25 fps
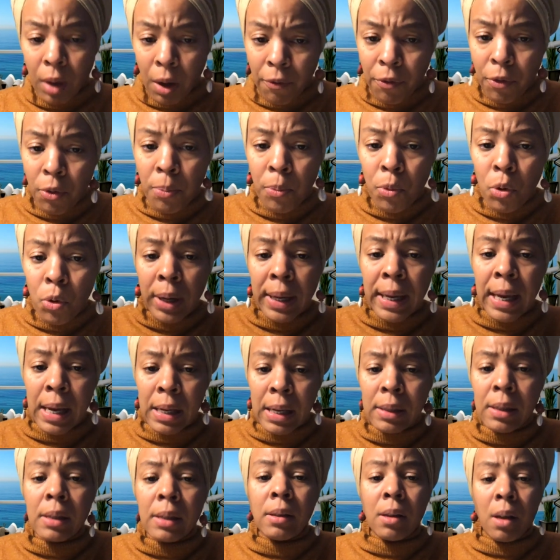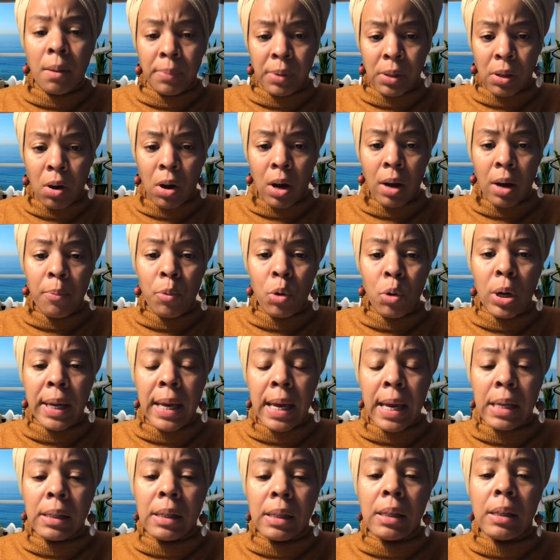More cases in
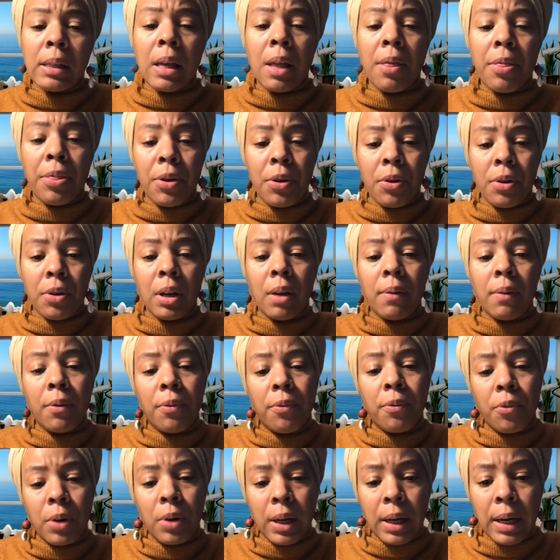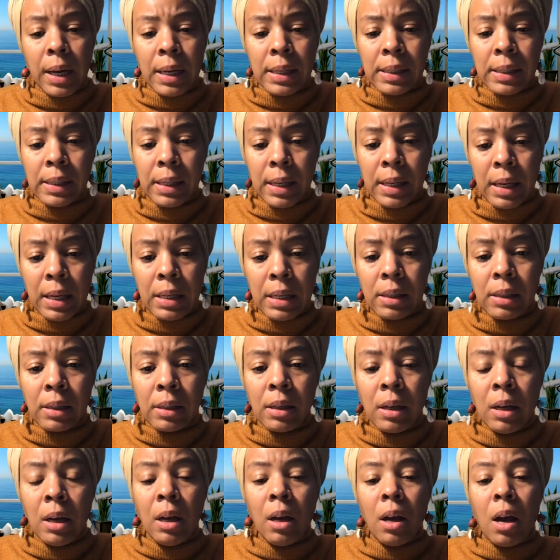30 of the 49 states,
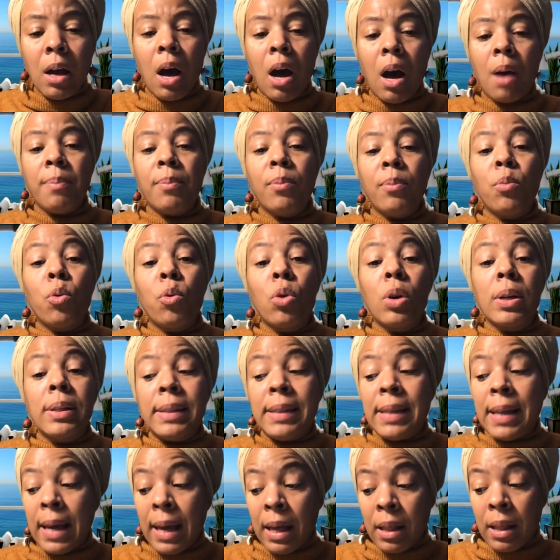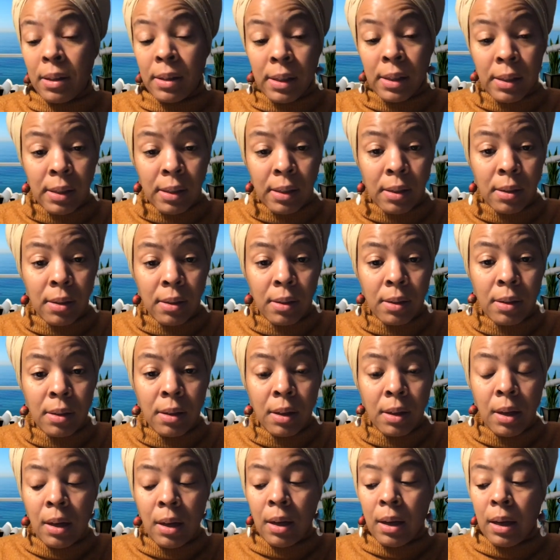more deaths
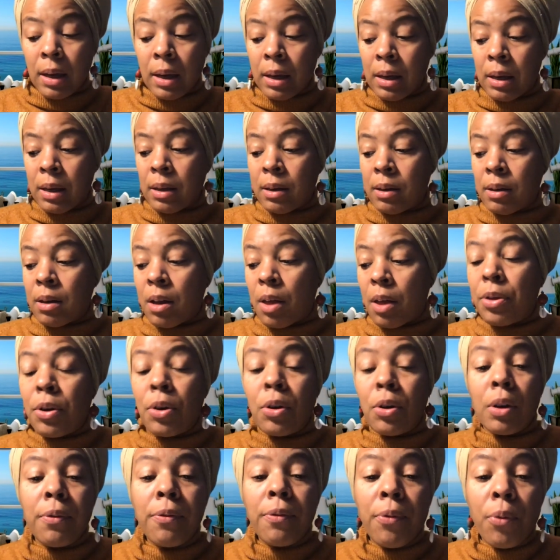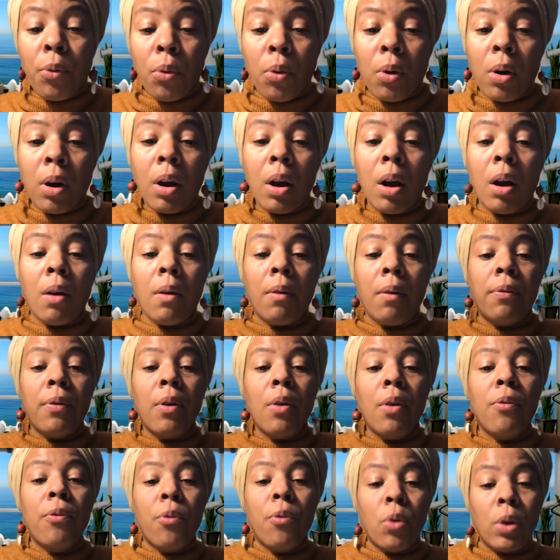in 34 of
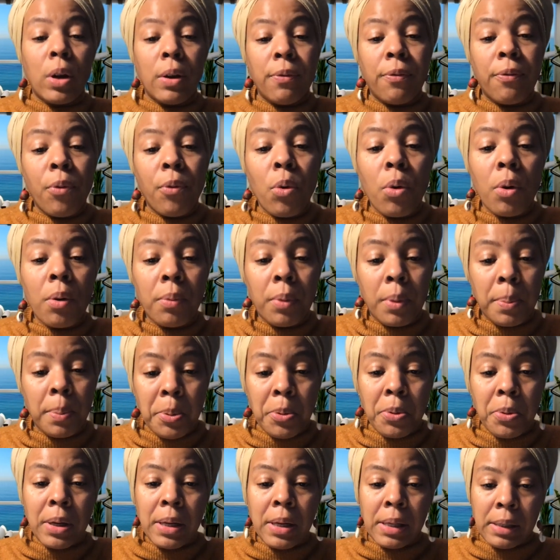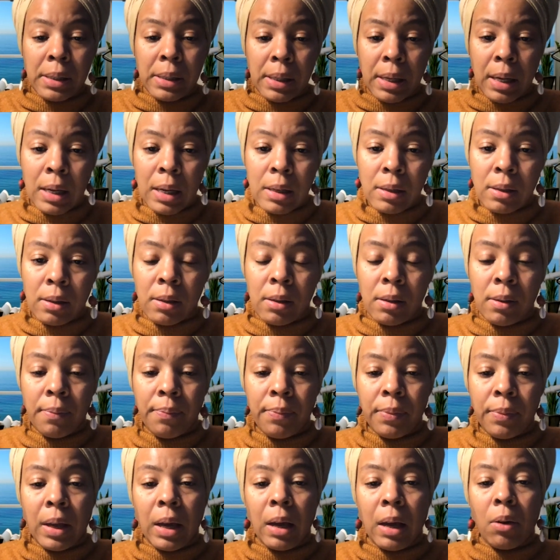44 reporting states
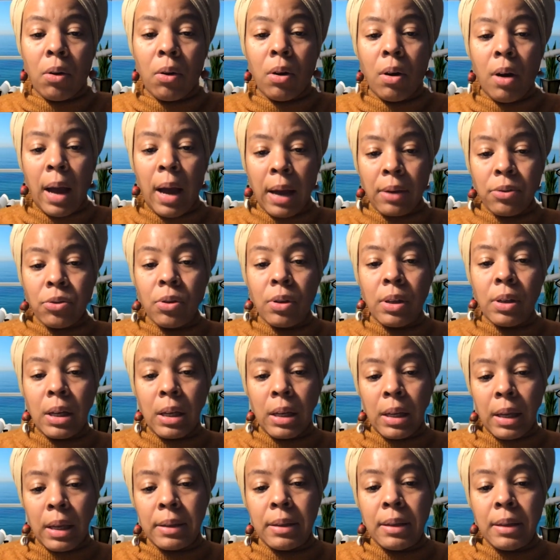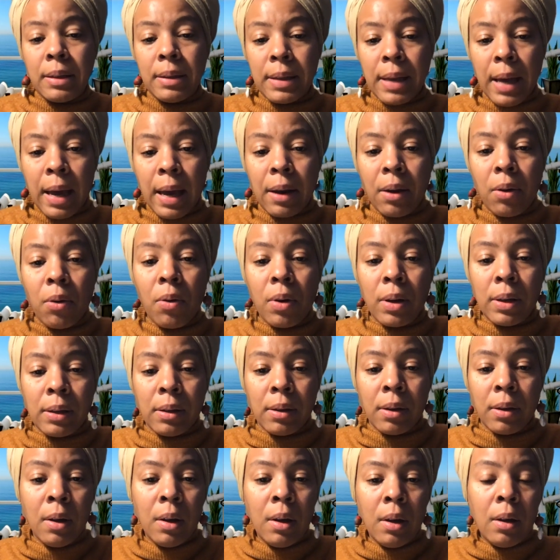that are actually collecting data on
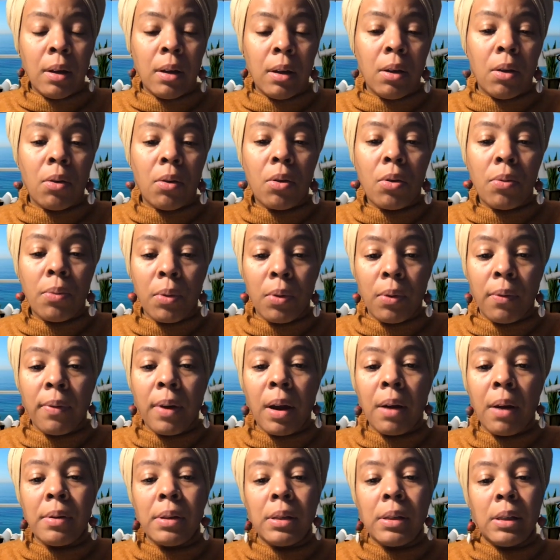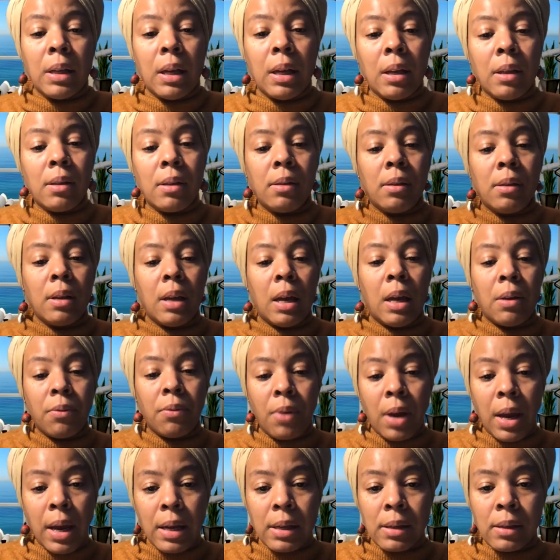coronavirus deaths and
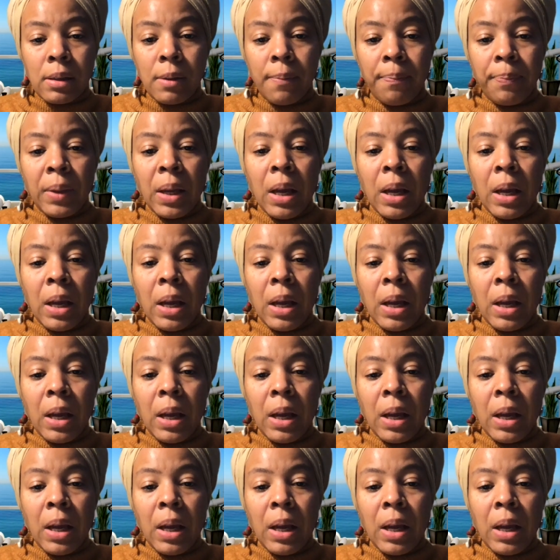race.